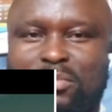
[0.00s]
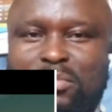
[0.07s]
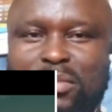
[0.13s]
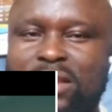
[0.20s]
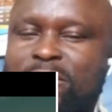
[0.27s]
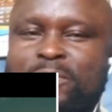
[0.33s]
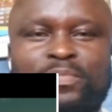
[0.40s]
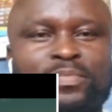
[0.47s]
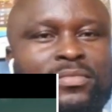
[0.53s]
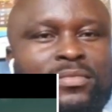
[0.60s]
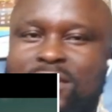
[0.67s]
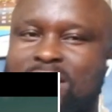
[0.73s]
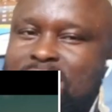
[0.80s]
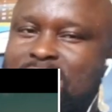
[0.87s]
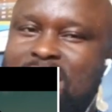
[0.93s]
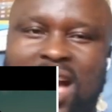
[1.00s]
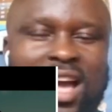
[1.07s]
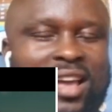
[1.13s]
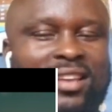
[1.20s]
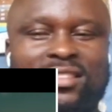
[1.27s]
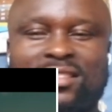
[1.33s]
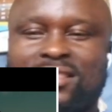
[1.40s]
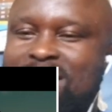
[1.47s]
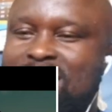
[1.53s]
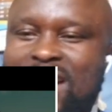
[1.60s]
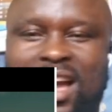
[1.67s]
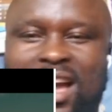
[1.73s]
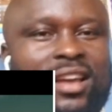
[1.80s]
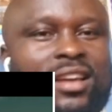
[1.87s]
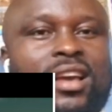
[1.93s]
You believe, guy,
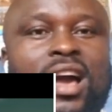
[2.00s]
I